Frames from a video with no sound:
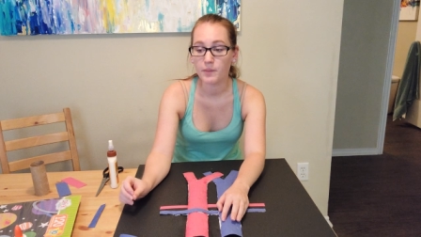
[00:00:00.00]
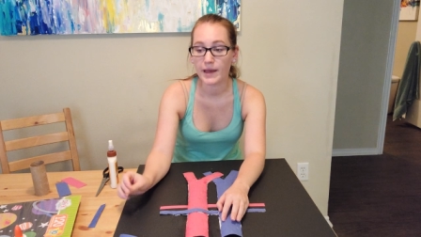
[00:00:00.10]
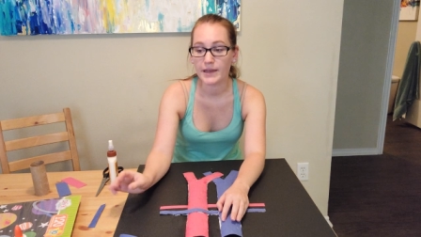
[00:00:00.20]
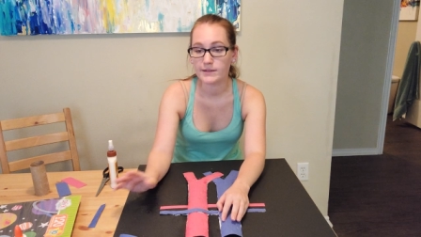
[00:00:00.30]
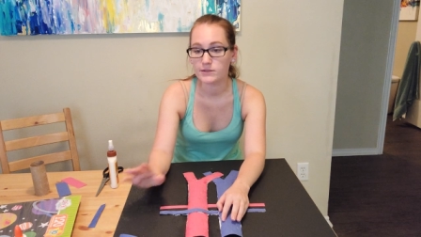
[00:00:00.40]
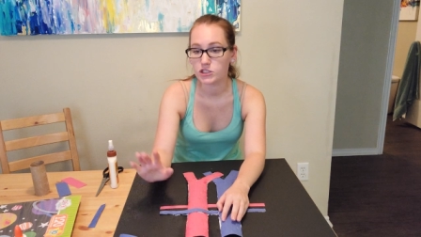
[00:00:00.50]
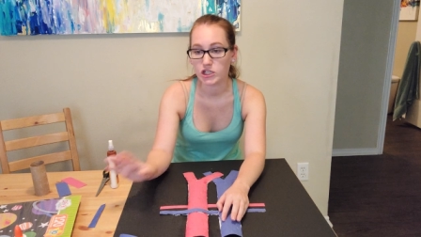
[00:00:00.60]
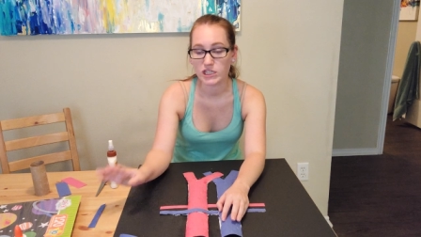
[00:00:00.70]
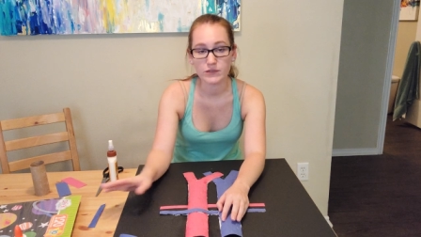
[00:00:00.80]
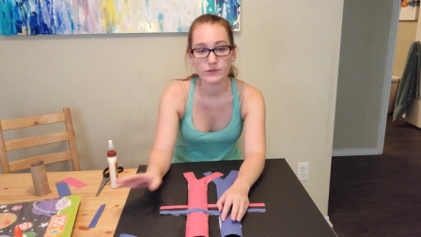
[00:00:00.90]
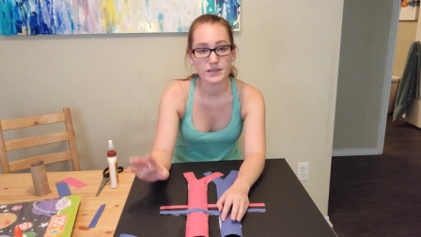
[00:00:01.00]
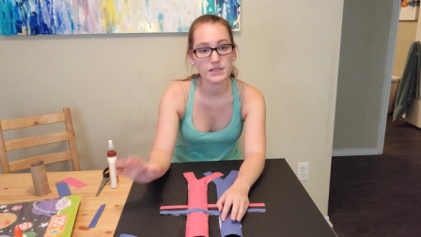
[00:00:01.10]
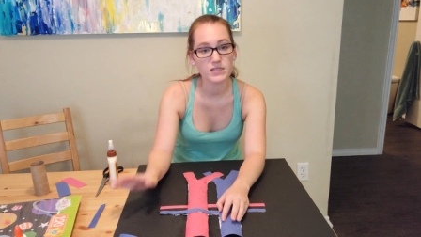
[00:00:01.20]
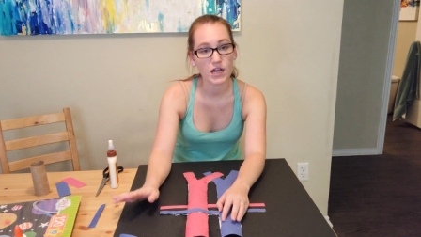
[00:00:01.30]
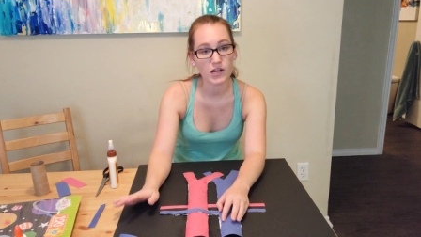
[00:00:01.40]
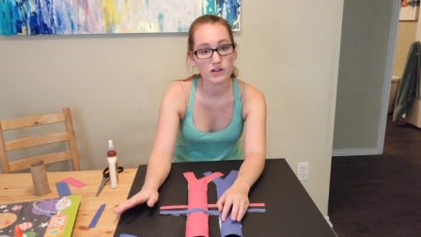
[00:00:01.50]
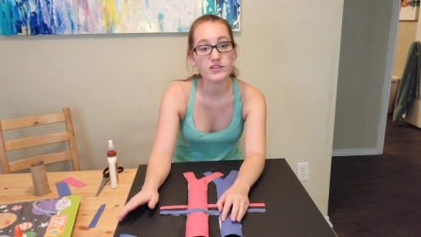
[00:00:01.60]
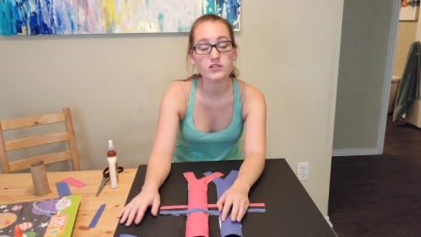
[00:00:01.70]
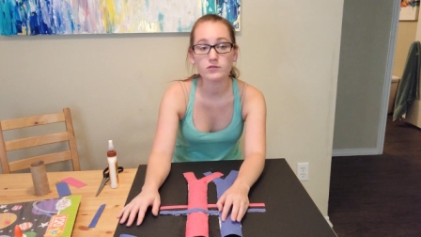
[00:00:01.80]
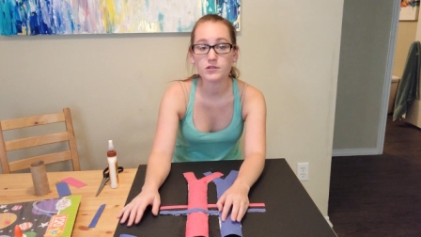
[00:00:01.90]
my journey with
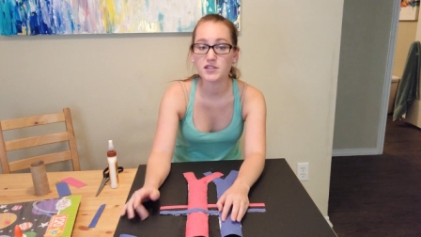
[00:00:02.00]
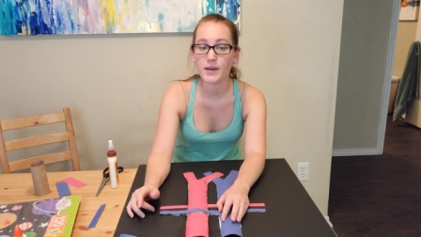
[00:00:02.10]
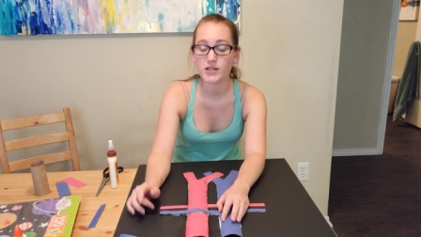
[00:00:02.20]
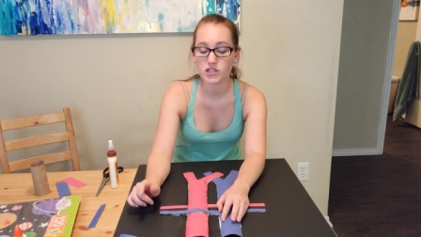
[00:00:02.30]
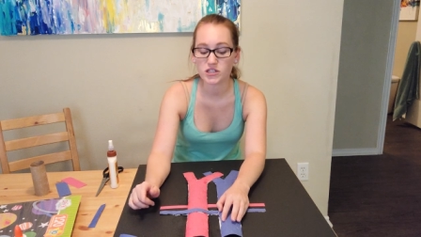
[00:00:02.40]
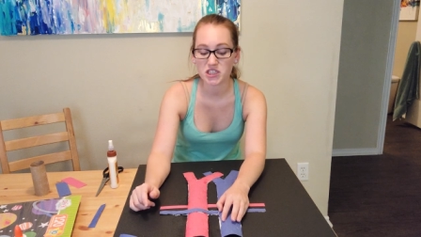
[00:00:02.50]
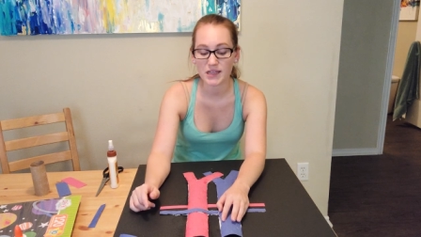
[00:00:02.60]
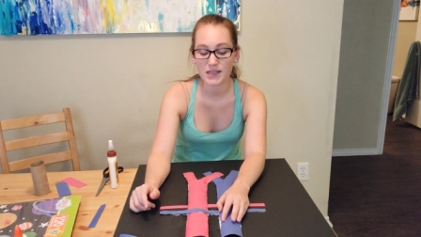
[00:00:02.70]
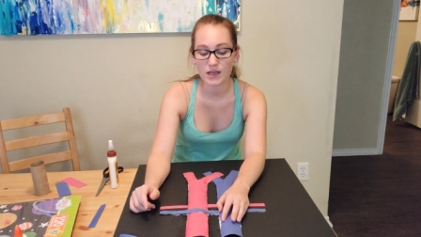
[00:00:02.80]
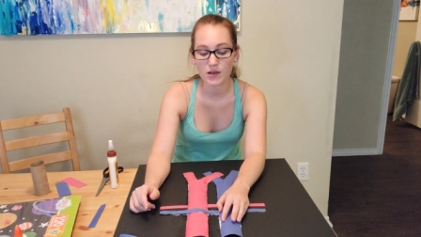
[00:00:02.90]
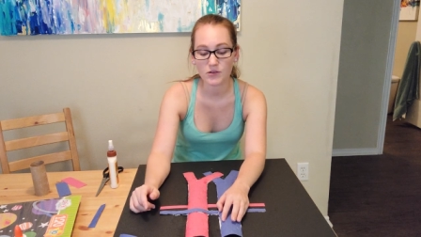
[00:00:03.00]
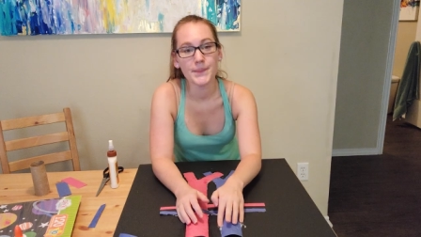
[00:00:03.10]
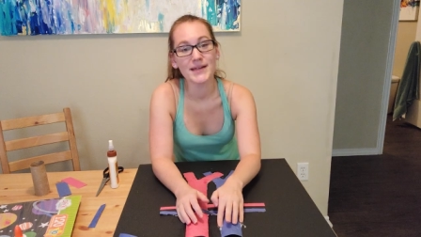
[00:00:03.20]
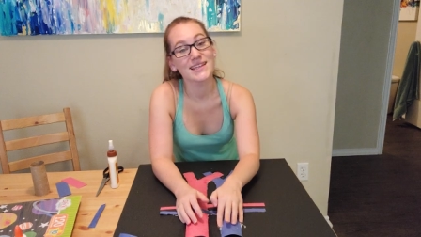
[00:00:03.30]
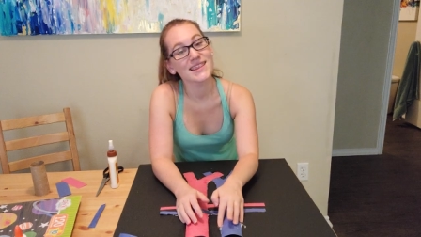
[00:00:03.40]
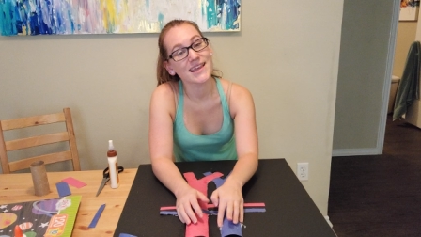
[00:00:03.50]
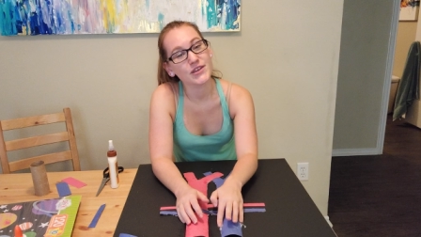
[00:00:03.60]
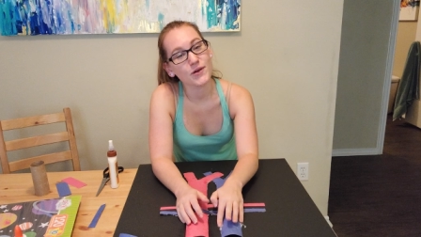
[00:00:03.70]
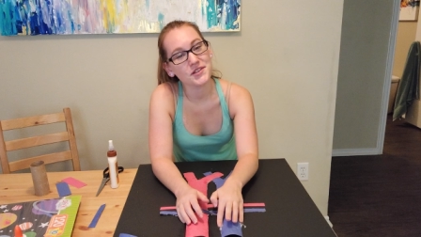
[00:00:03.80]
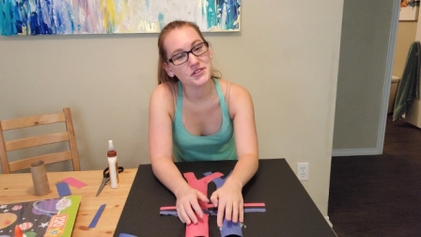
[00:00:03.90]
sonography school, so make sure to check that out. But thank
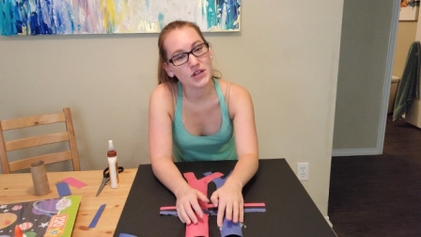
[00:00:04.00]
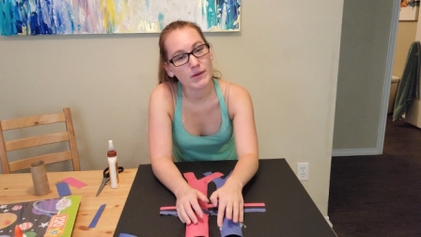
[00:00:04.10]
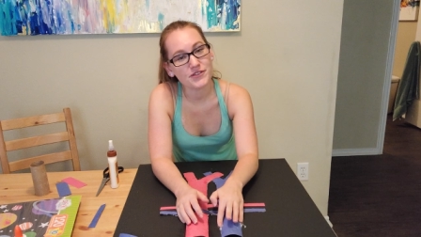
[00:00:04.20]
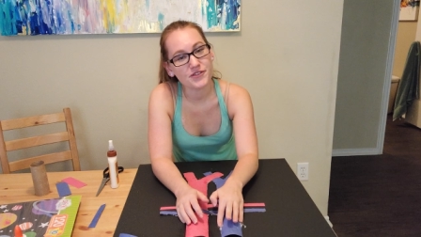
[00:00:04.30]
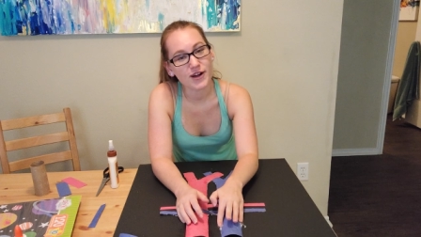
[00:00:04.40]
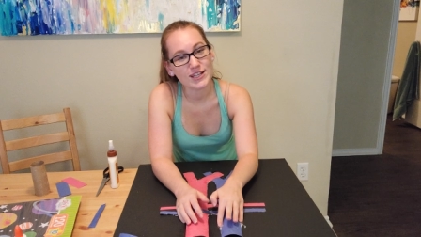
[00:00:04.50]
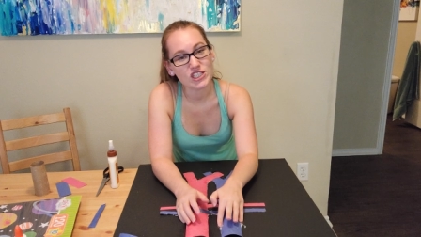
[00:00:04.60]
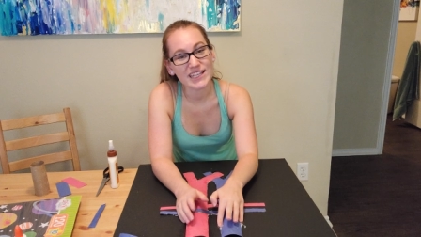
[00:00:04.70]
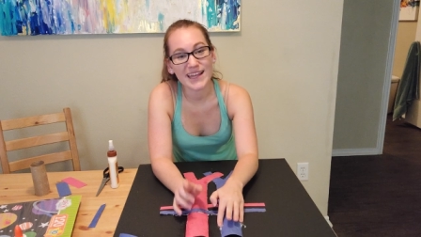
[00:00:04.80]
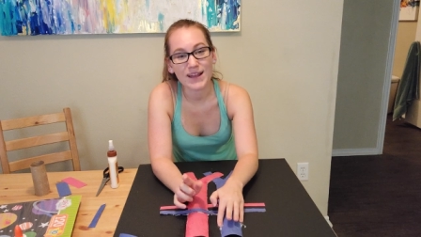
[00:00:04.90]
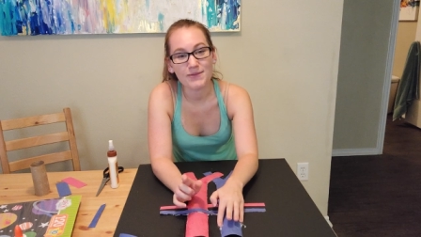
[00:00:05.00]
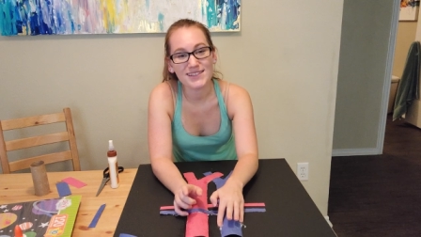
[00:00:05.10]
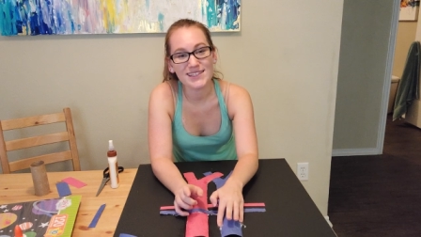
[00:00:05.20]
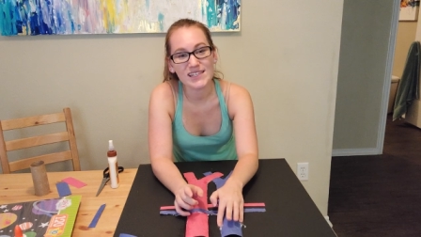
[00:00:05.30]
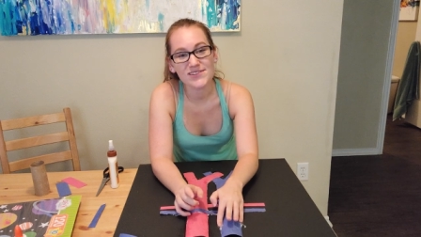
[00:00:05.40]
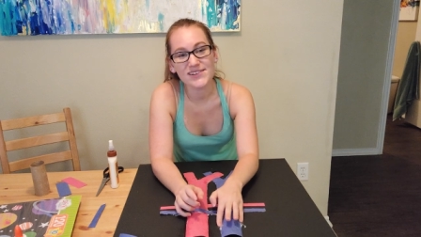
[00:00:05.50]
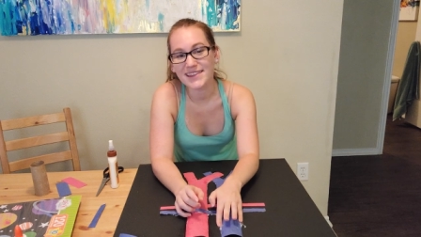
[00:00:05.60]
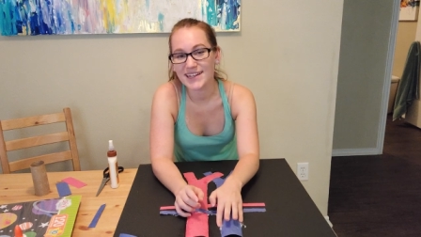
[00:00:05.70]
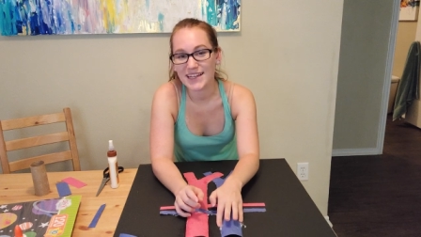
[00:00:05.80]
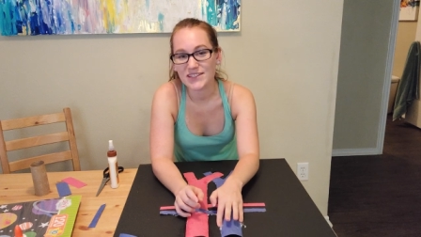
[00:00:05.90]
you all so much for watching, and I will see you in
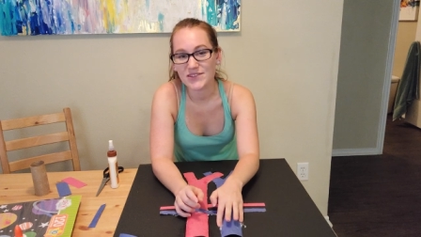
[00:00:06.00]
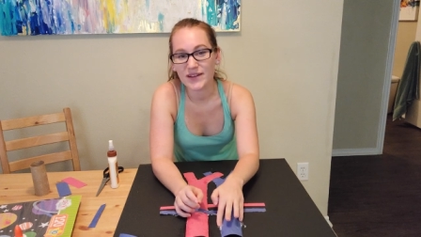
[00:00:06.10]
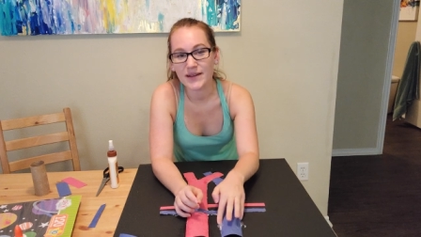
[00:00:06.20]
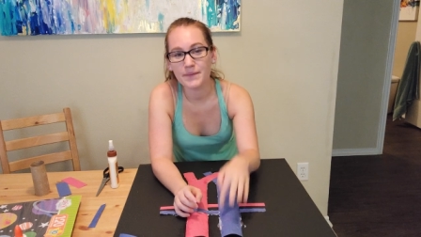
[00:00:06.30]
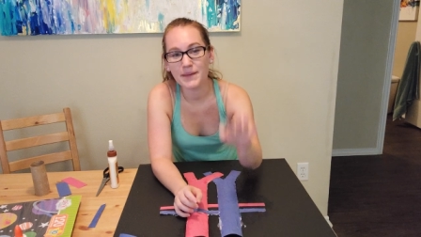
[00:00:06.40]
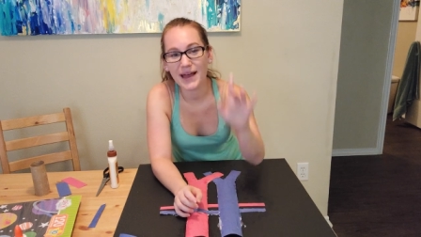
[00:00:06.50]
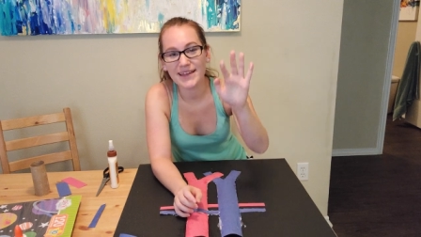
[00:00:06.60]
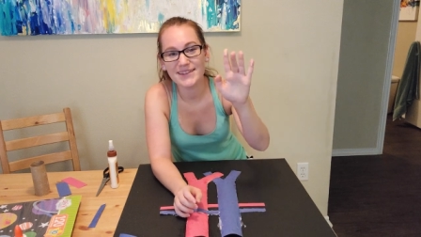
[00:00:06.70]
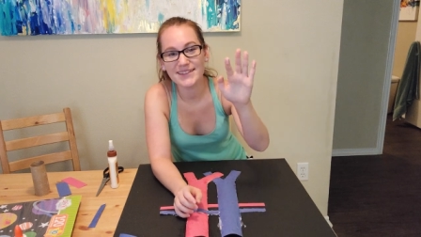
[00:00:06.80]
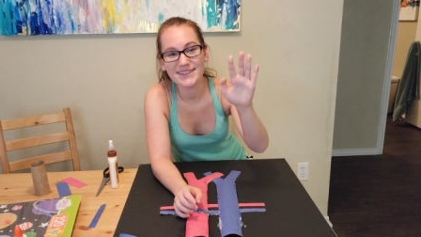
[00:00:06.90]
the next one. Bye!